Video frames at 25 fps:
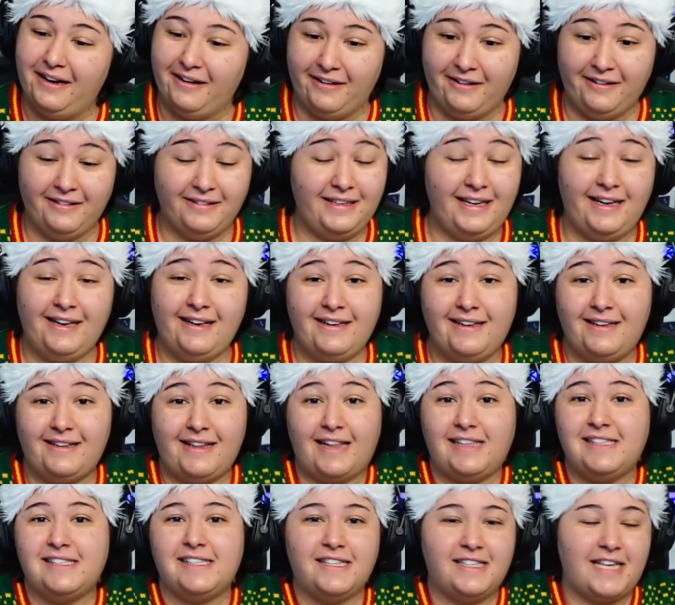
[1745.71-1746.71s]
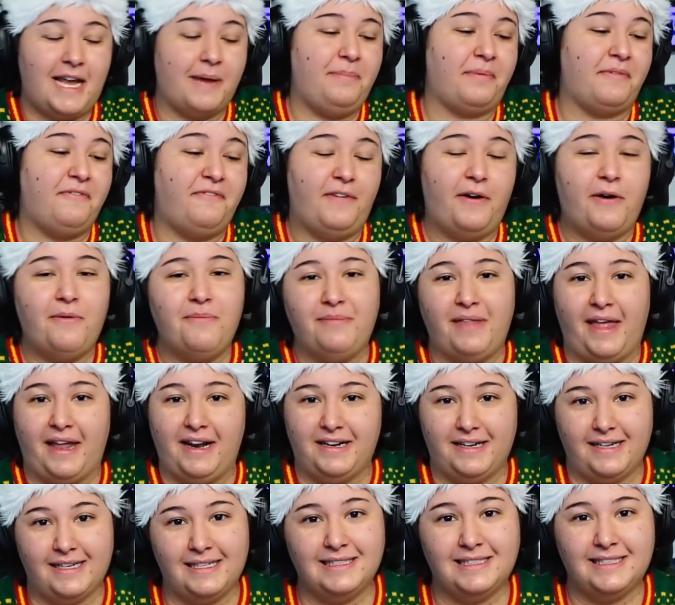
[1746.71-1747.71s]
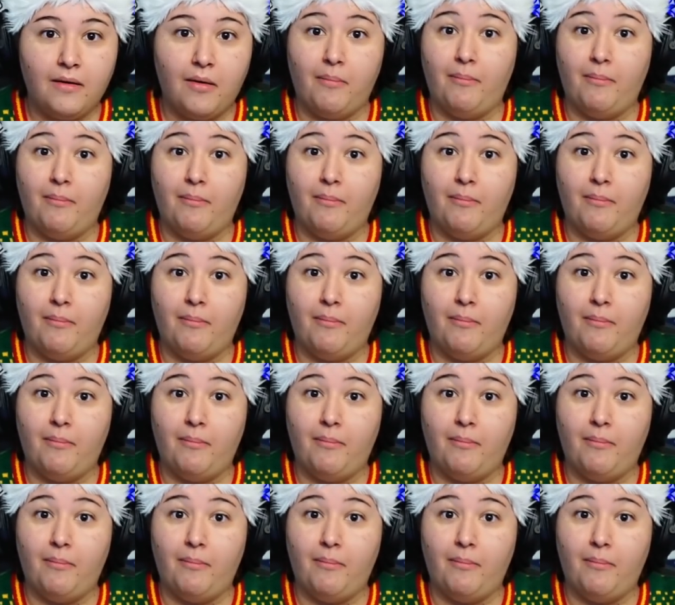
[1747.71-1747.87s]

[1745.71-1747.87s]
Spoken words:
or yeah, that's the type of film that it is.